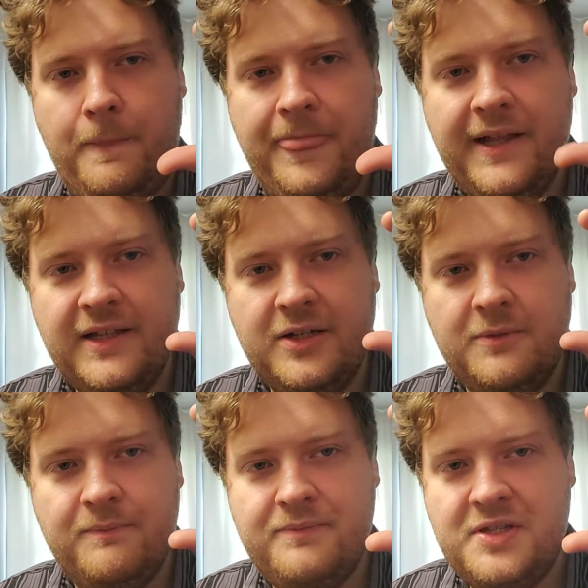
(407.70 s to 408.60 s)
the
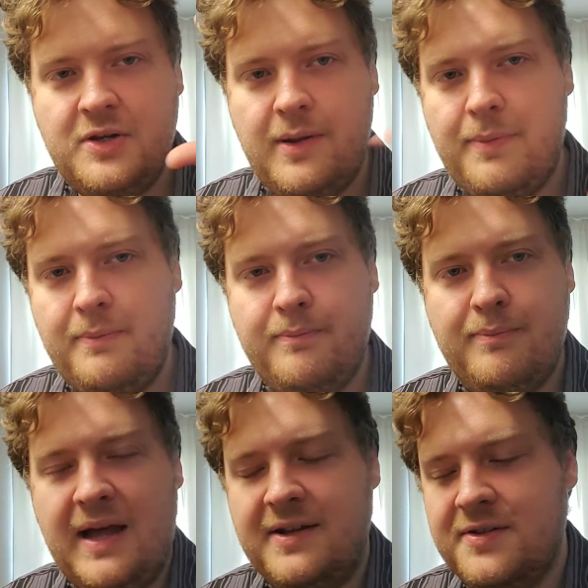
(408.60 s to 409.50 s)
little syrup
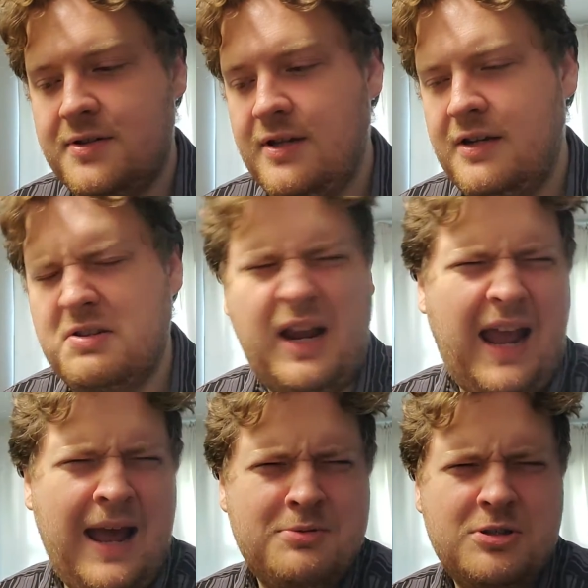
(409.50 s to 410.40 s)
bottles, and he's like,
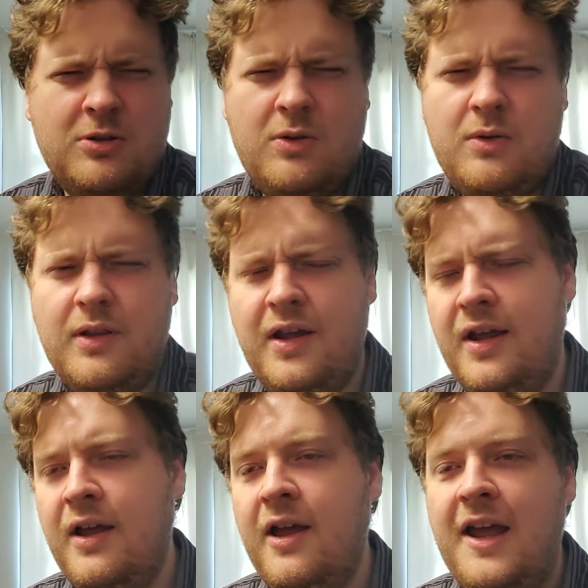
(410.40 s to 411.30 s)

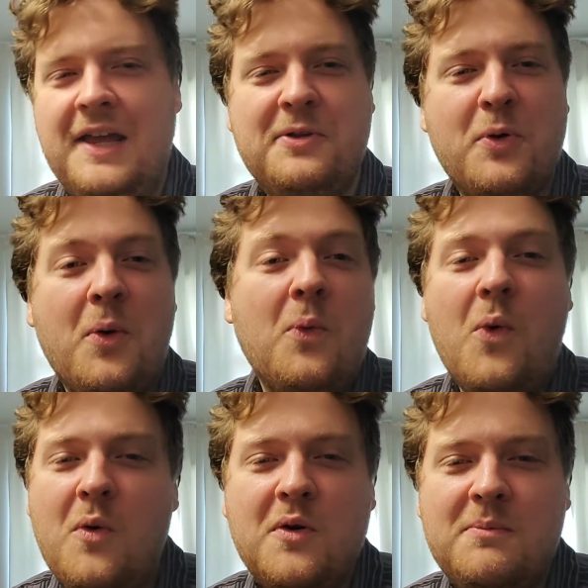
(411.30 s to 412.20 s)
absolutely. And they're all
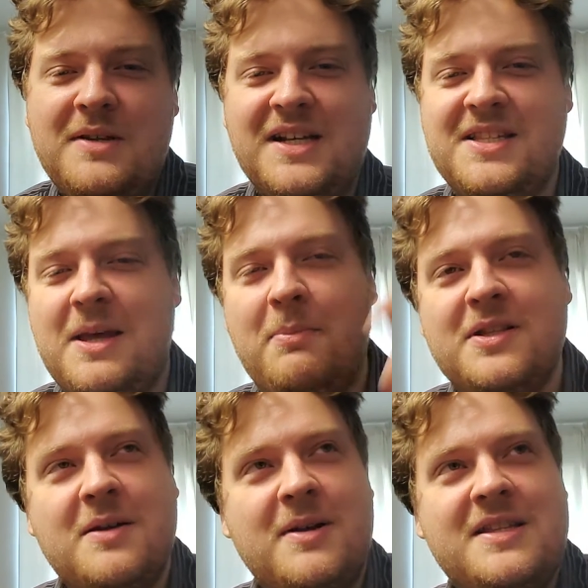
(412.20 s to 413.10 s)
warm because they put
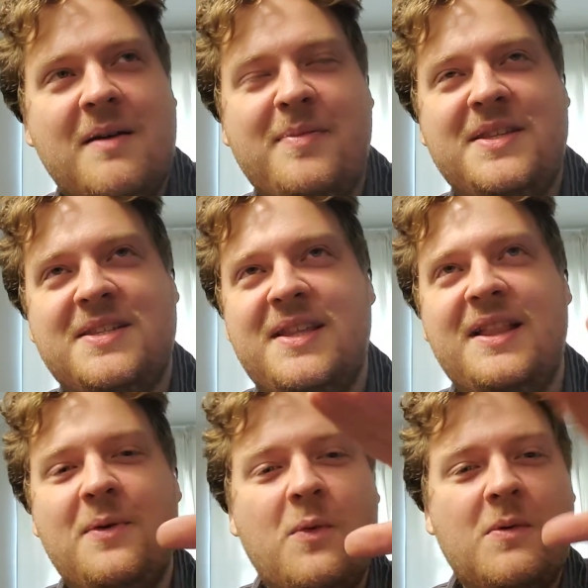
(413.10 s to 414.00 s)
them on top of this thing
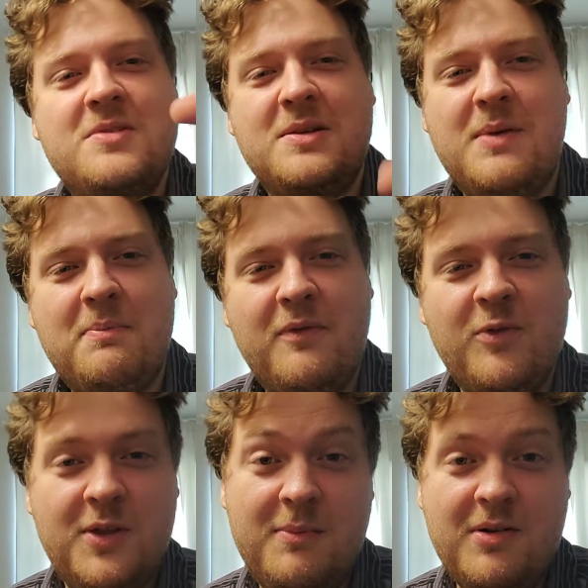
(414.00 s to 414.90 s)
that warms them up
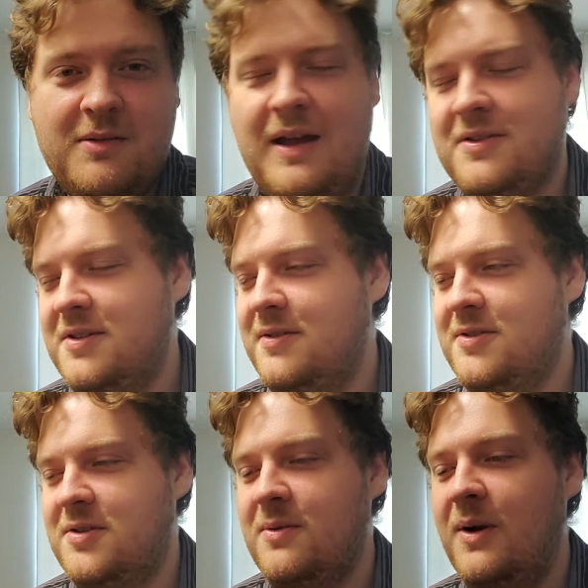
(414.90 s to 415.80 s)
before they bring them out to you.
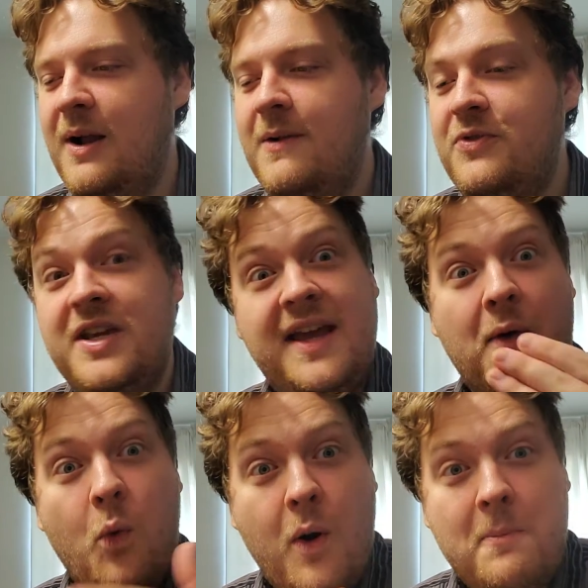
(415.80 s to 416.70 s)
So you get
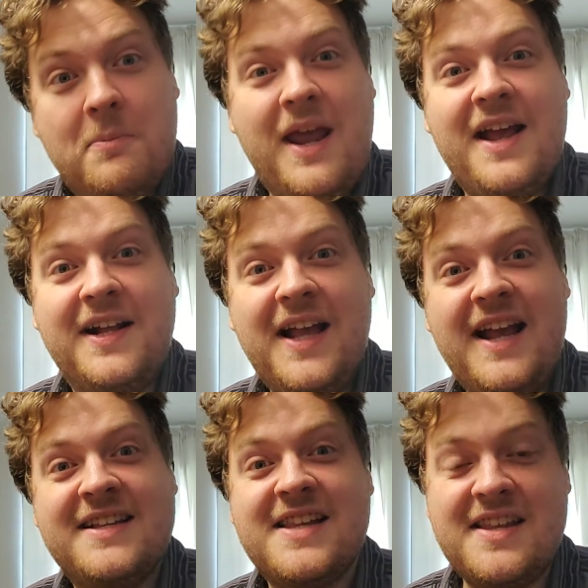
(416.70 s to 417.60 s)
warm
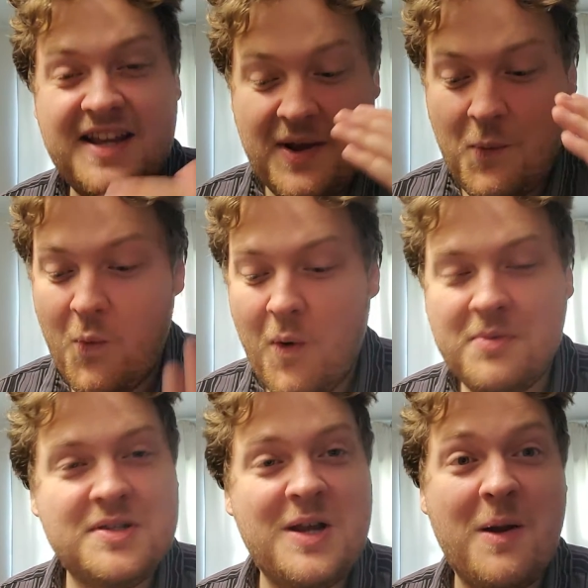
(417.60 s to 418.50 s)
pancakes and you get warm
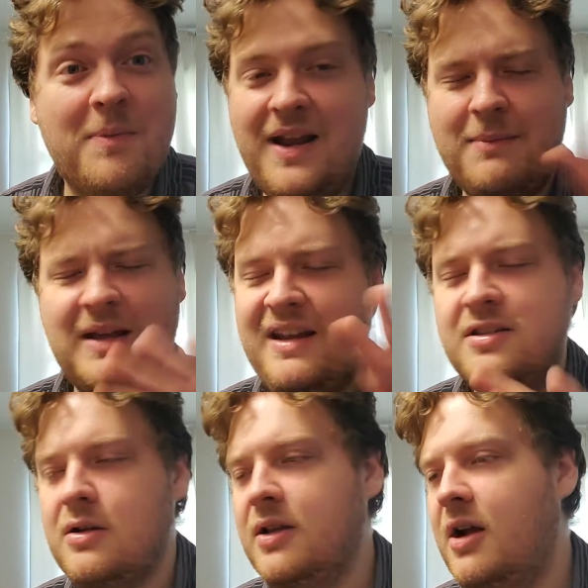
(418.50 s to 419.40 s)
syrup, and I'm getting
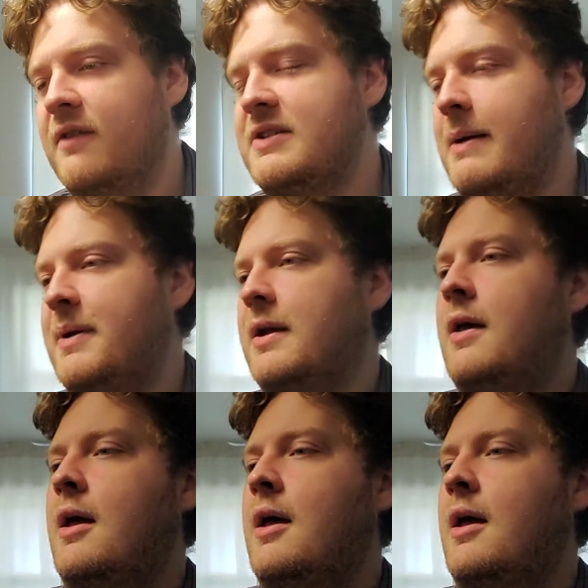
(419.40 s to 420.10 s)
totally off topic.